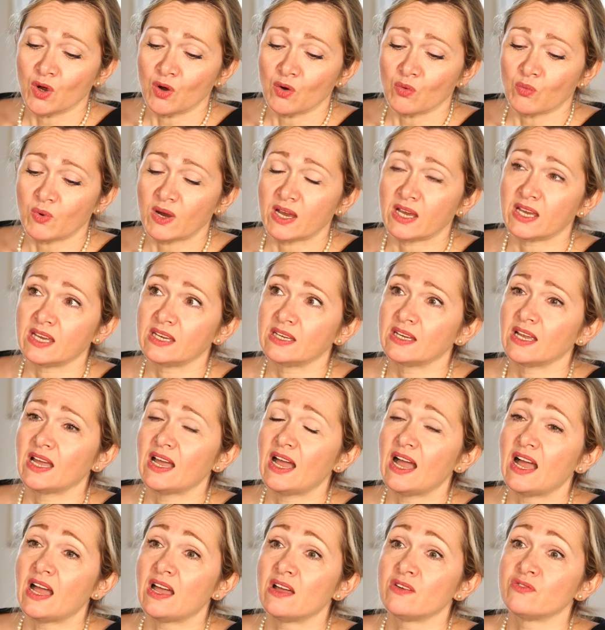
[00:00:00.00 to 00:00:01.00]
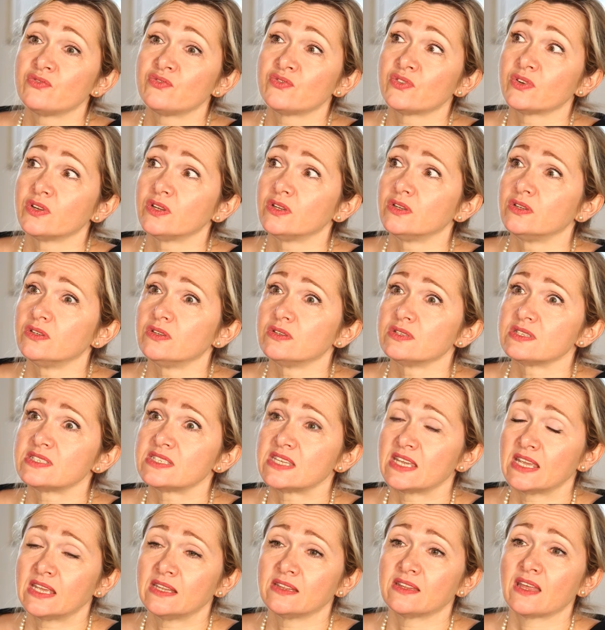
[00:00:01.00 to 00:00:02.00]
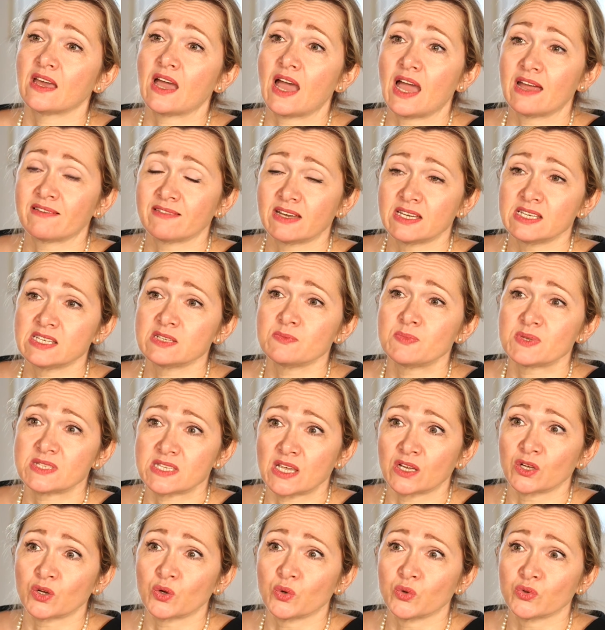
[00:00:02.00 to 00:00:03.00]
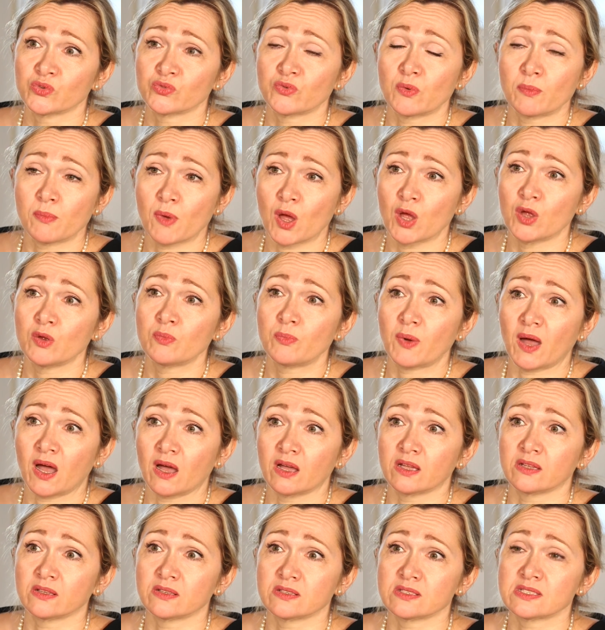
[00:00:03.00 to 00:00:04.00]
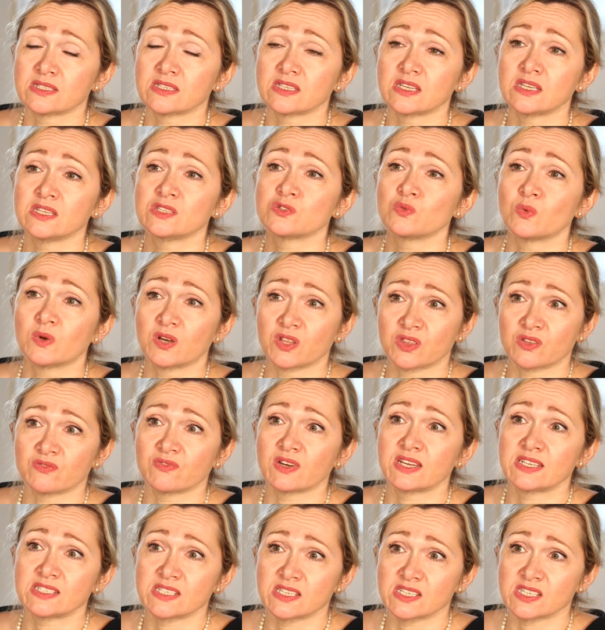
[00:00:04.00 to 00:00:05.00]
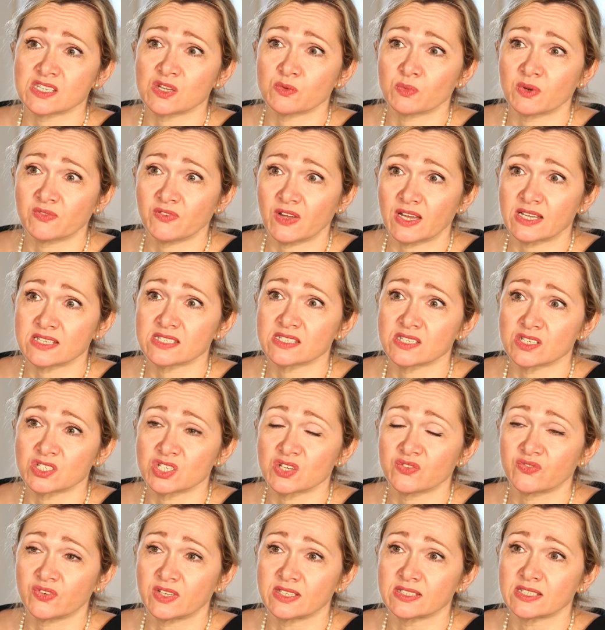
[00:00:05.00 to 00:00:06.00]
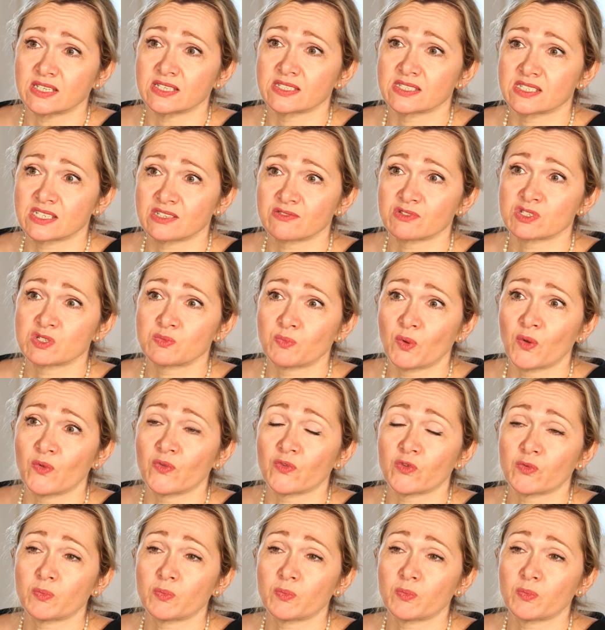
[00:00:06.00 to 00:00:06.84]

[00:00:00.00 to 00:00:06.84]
We have seen that our 80% calls from mobiles is one of the reasons that we've had such a fantastic response,